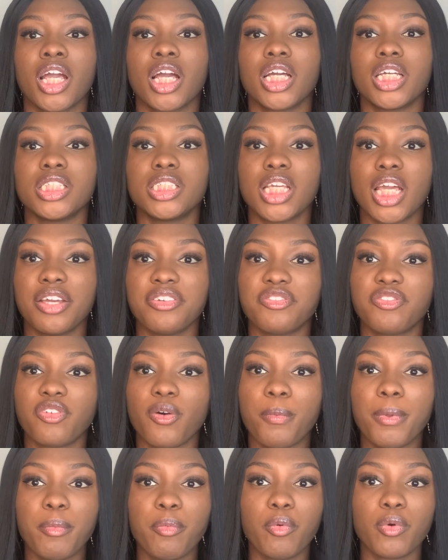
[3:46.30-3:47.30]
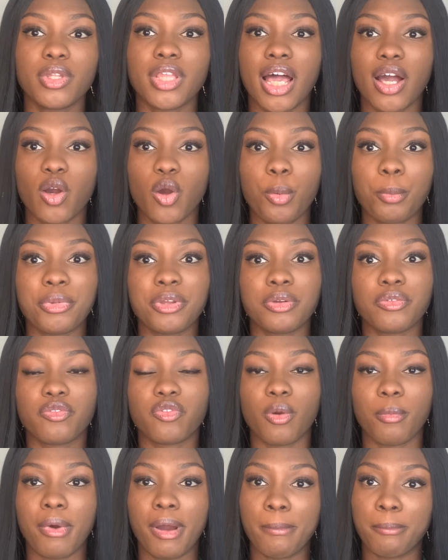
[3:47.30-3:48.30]
Then for people that are coming
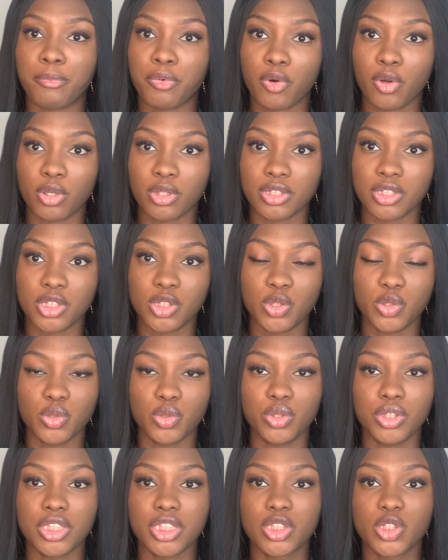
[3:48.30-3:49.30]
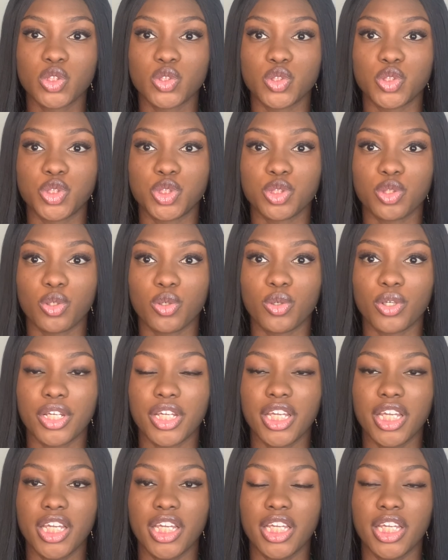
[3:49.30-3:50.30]
from abroad, you need to show
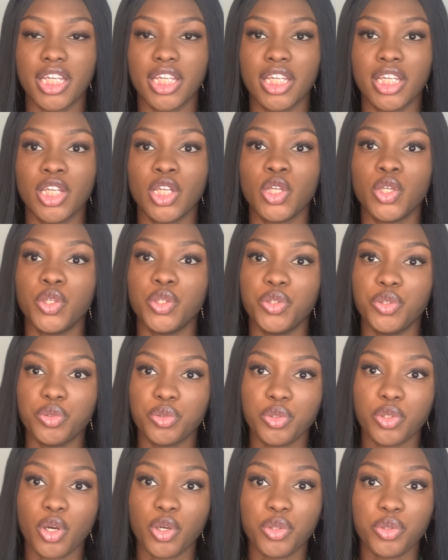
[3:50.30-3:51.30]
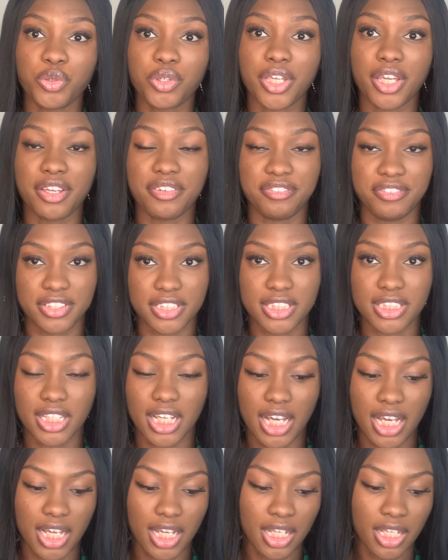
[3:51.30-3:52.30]
your UK
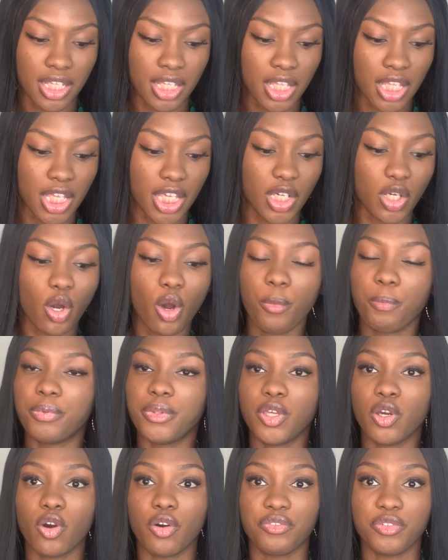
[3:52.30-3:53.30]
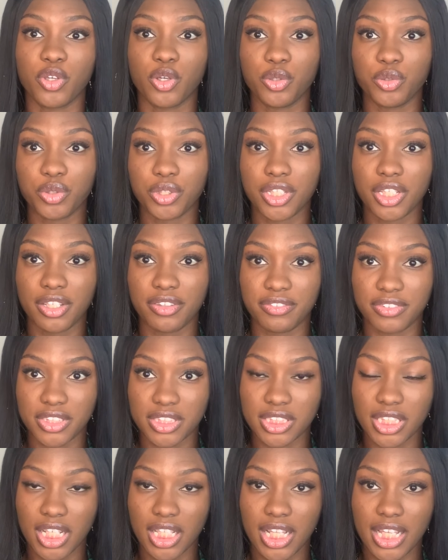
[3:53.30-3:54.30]
visa, a copy of your UK
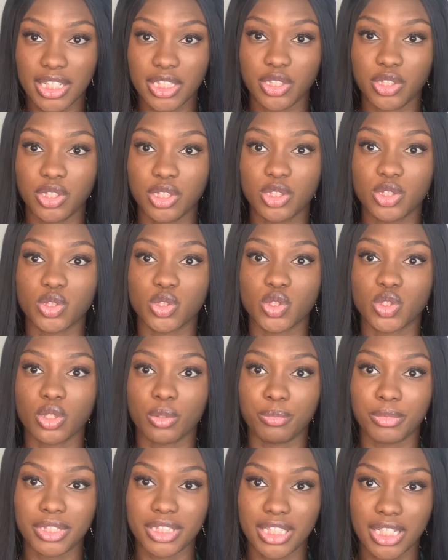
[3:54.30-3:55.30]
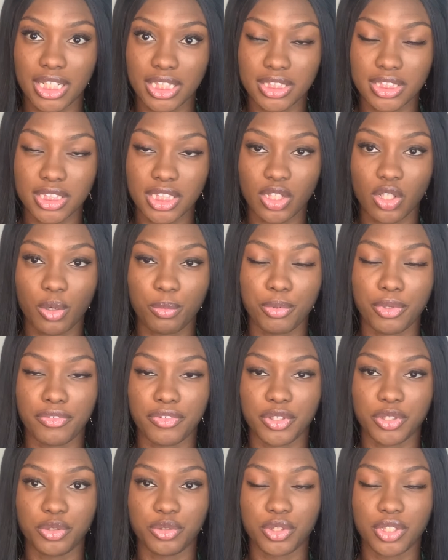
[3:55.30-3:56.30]
visa. Like, you need to submit that, a copy of your
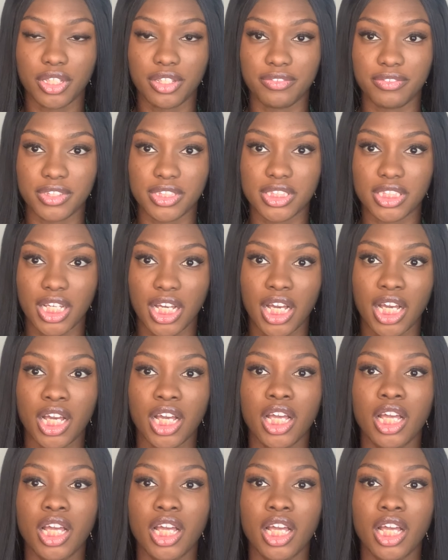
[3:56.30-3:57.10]
UK visa.